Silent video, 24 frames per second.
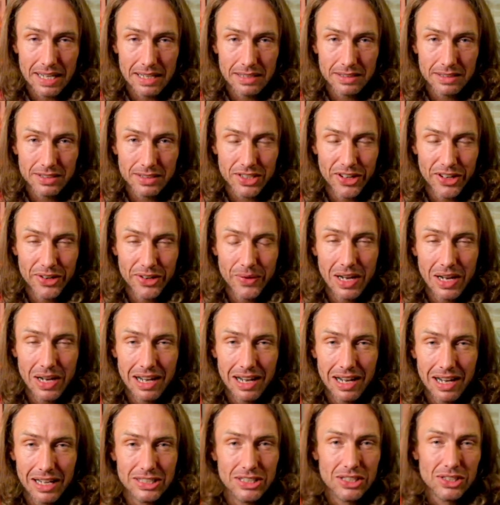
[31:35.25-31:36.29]
So
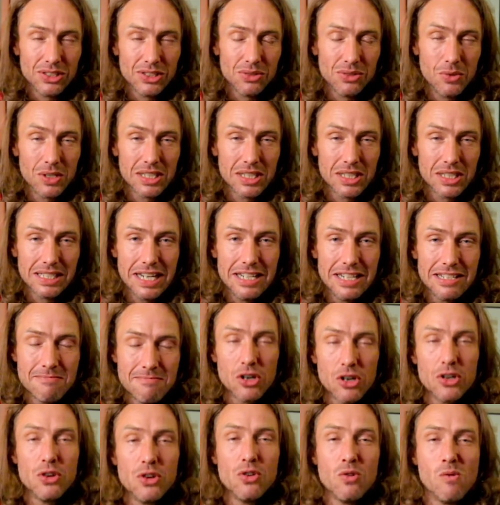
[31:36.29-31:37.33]
I just want to say to my
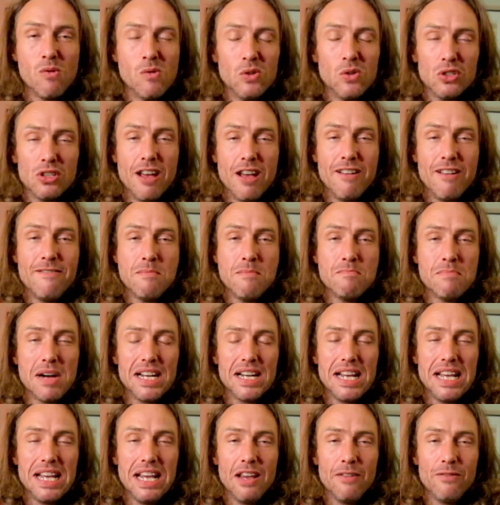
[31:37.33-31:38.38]
normal surfing
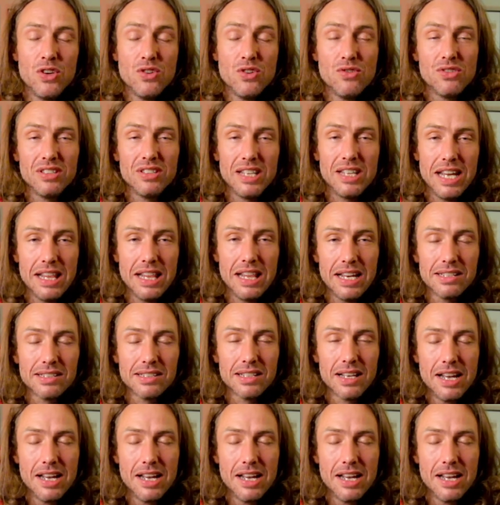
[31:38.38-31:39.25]
buddy, if you see this,